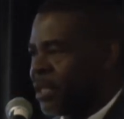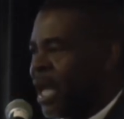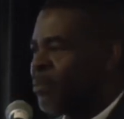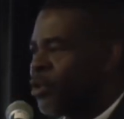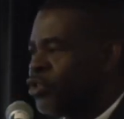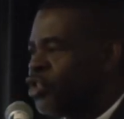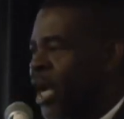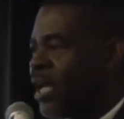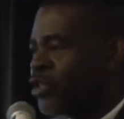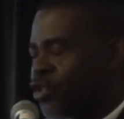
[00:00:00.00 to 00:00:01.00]
I'm going to
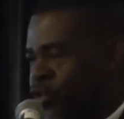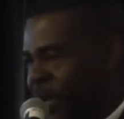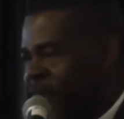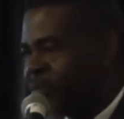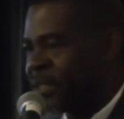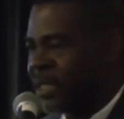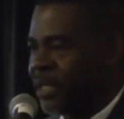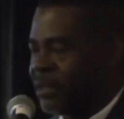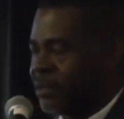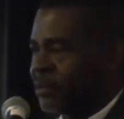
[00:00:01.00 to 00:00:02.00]
charge
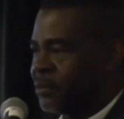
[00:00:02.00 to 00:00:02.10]
12%